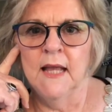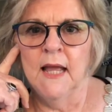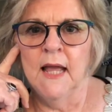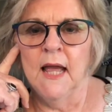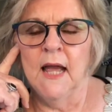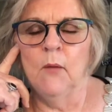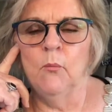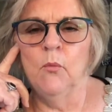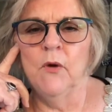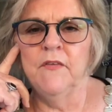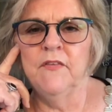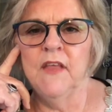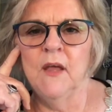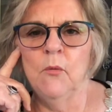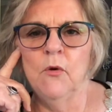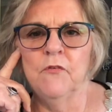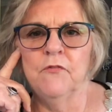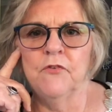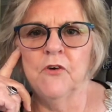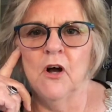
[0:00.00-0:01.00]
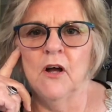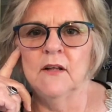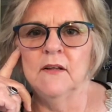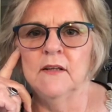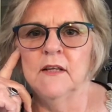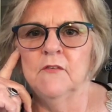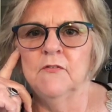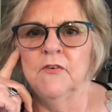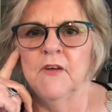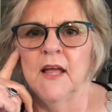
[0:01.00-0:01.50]
And when they were
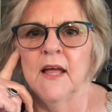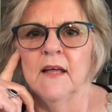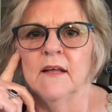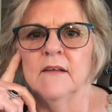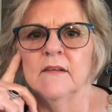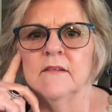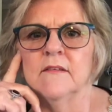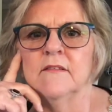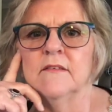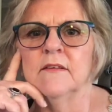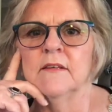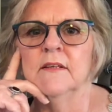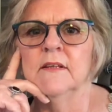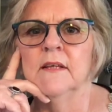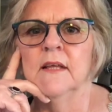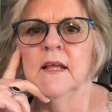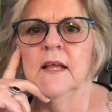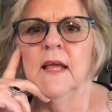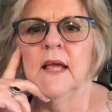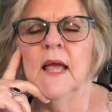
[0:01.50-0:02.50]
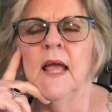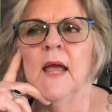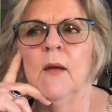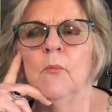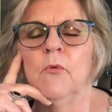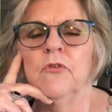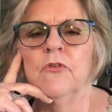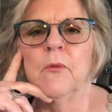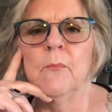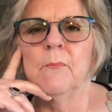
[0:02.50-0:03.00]
finally found, it
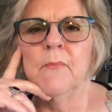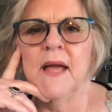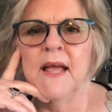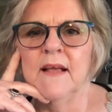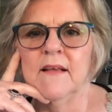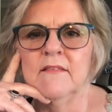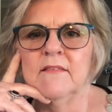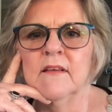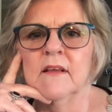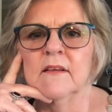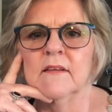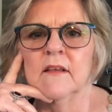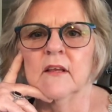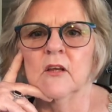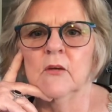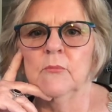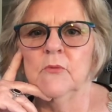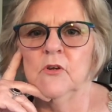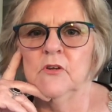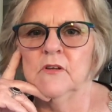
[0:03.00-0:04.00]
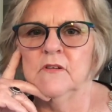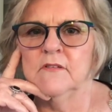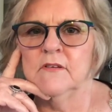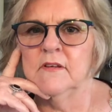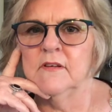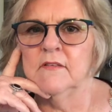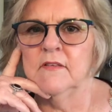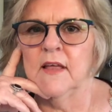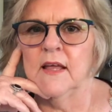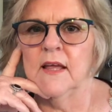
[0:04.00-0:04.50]
was amazing the
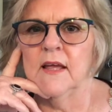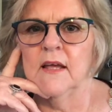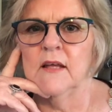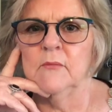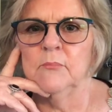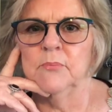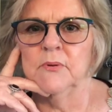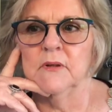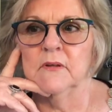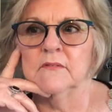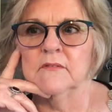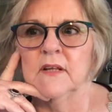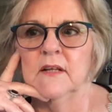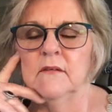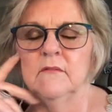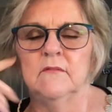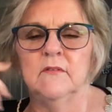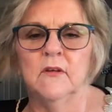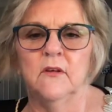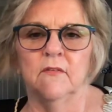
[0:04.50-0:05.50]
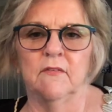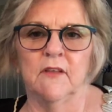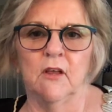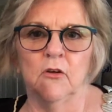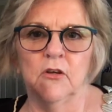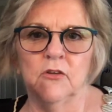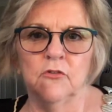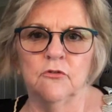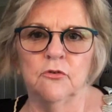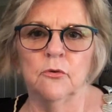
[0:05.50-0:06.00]
community they had built. And the
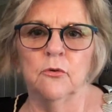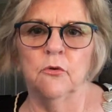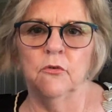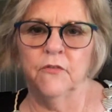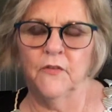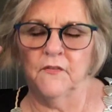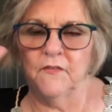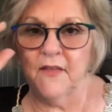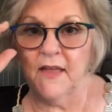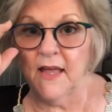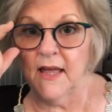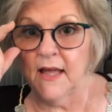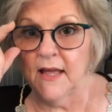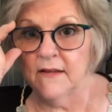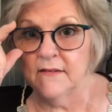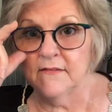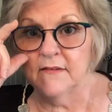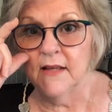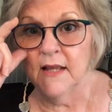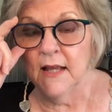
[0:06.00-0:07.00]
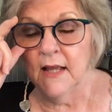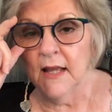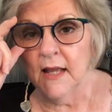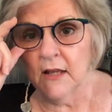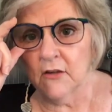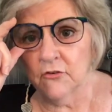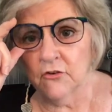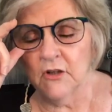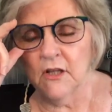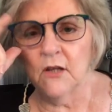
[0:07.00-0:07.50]
only tool that they had
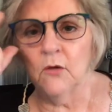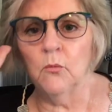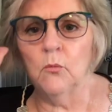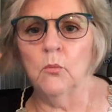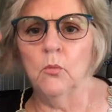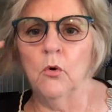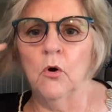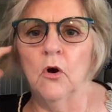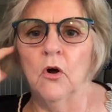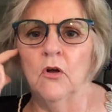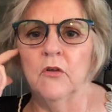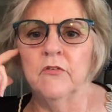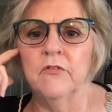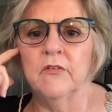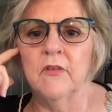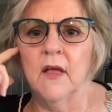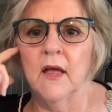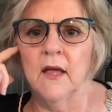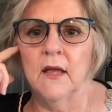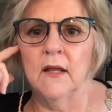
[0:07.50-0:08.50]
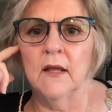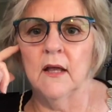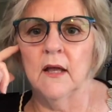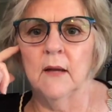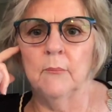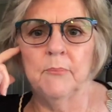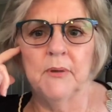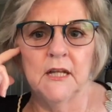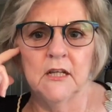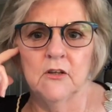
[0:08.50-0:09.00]
actually was
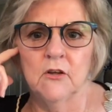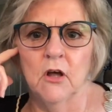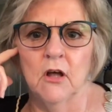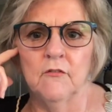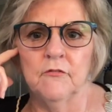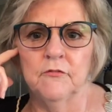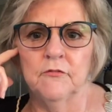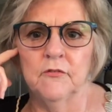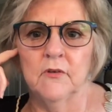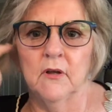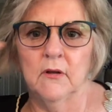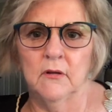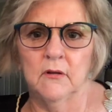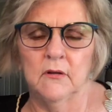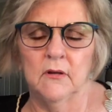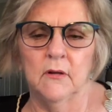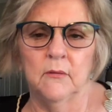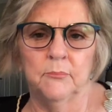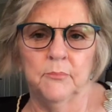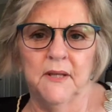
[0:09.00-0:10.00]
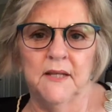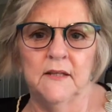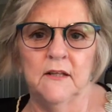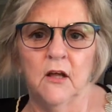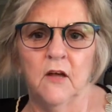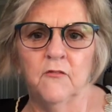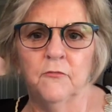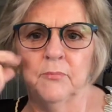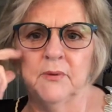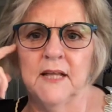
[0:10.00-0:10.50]
a
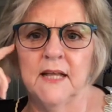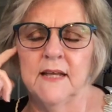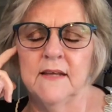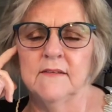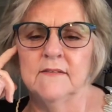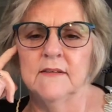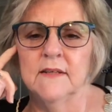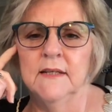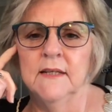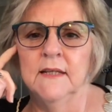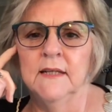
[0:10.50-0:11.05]
penknife blade.